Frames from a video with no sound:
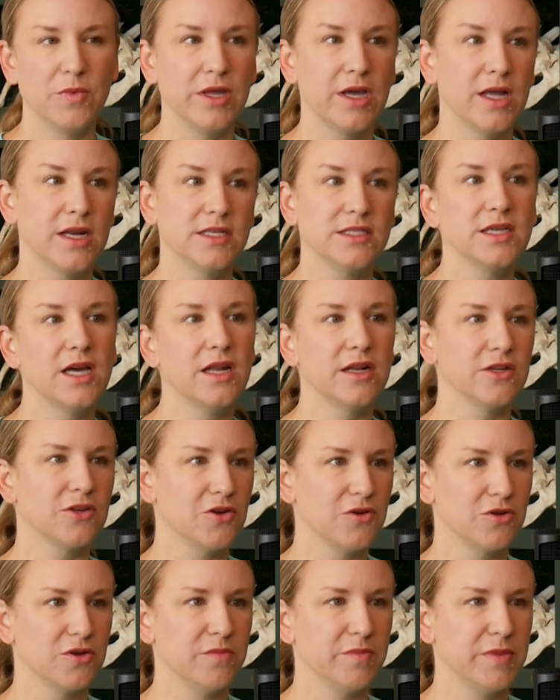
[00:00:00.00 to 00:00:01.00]
we got a ton of
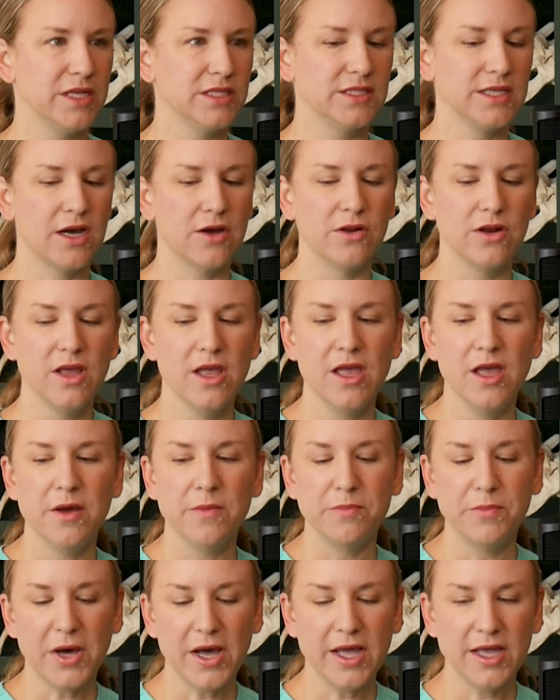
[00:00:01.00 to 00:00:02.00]
cocoa beans out.
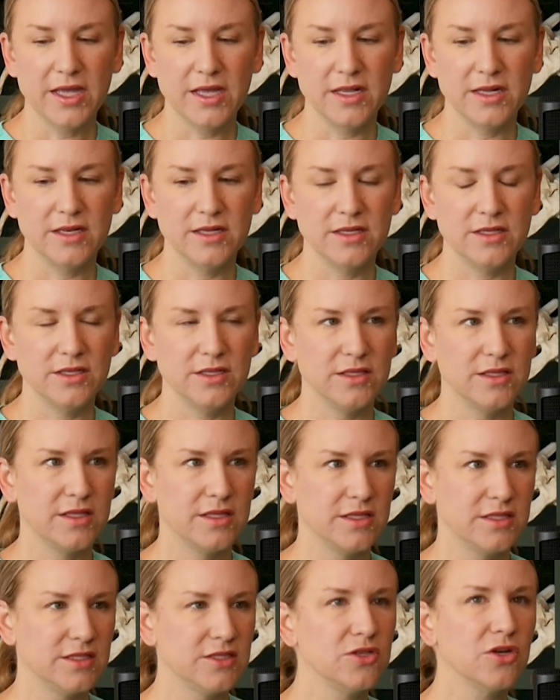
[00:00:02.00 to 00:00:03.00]
But
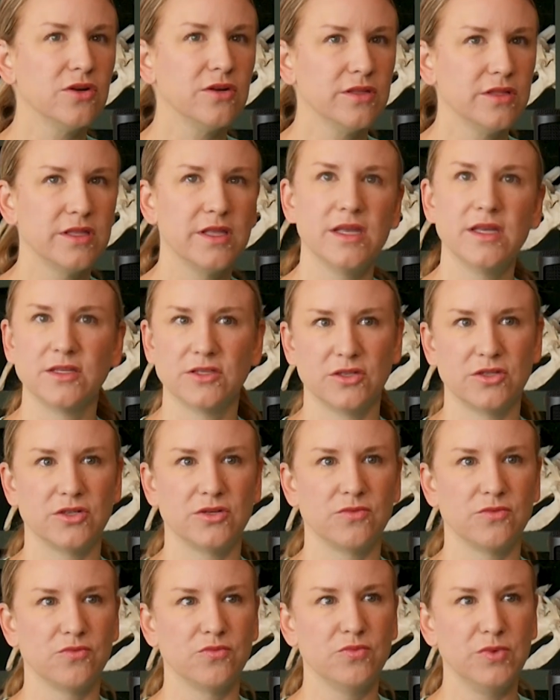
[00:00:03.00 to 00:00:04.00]
certain things
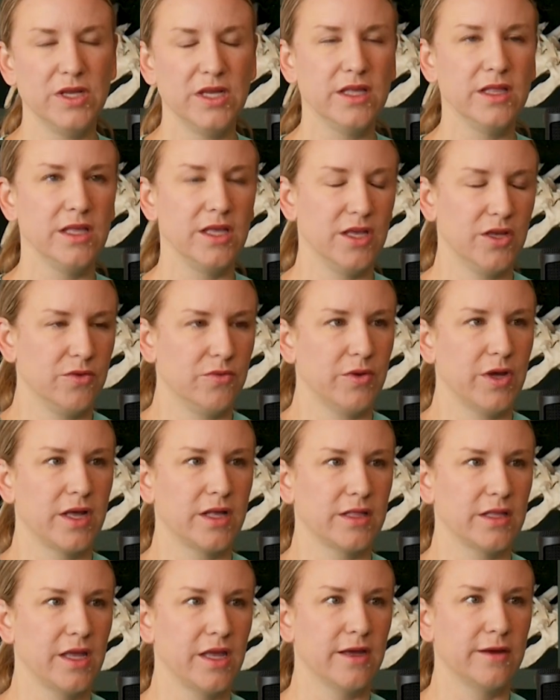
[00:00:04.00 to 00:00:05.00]
are really
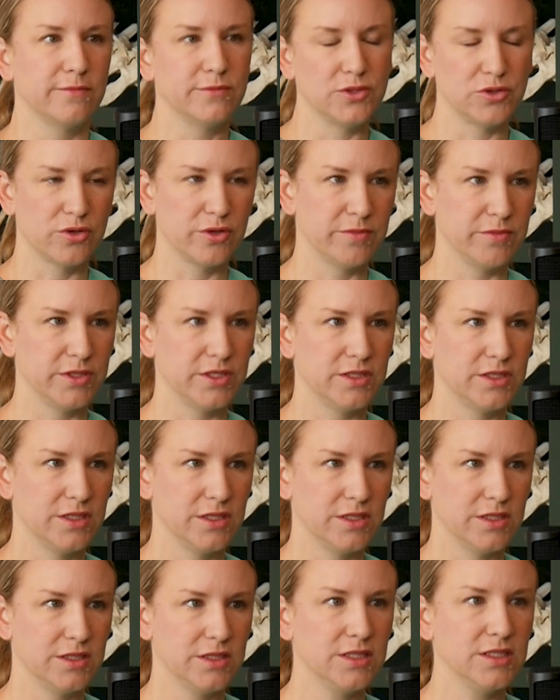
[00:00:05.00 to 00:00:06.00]
quickly absorbed
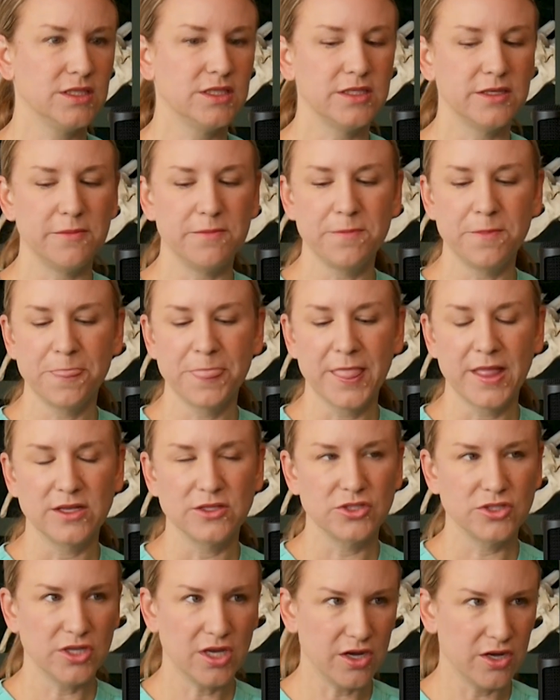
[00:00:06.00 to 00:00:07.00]
into the system.
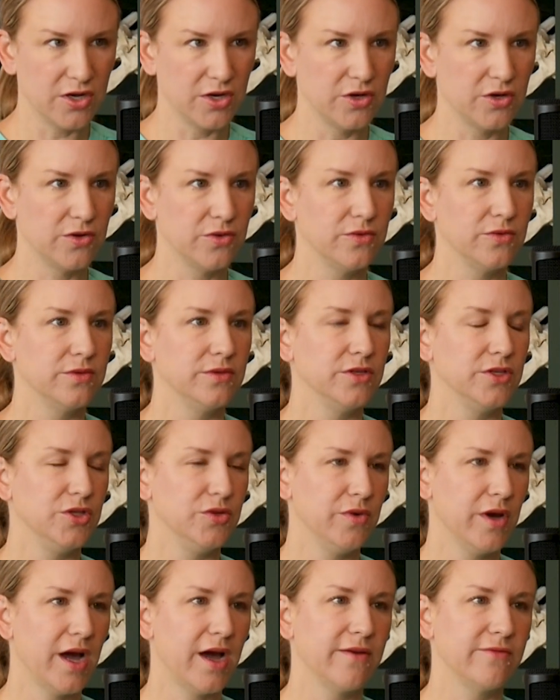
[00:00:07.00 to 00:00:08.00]
So
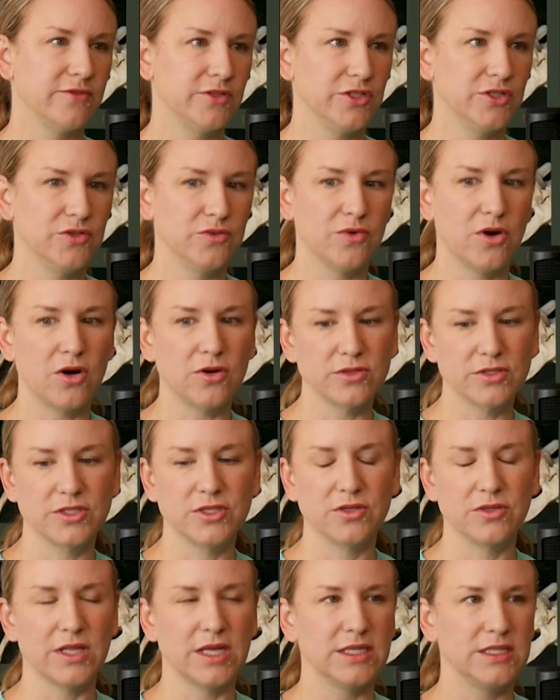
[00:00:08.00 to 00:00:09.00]
you have to
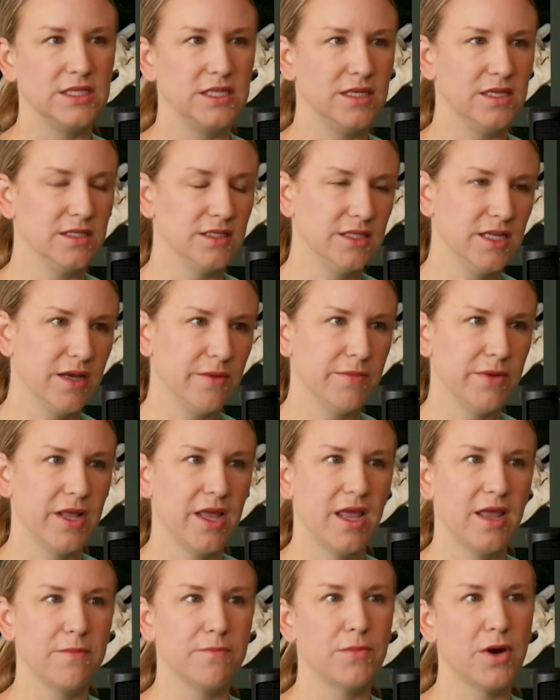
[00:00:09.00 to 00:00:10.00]
also like
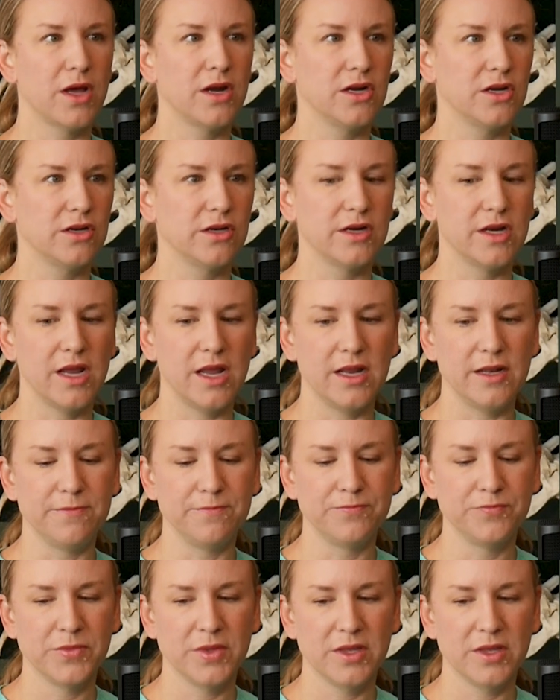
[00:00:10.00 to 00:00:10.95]
decontaminate, monitor, and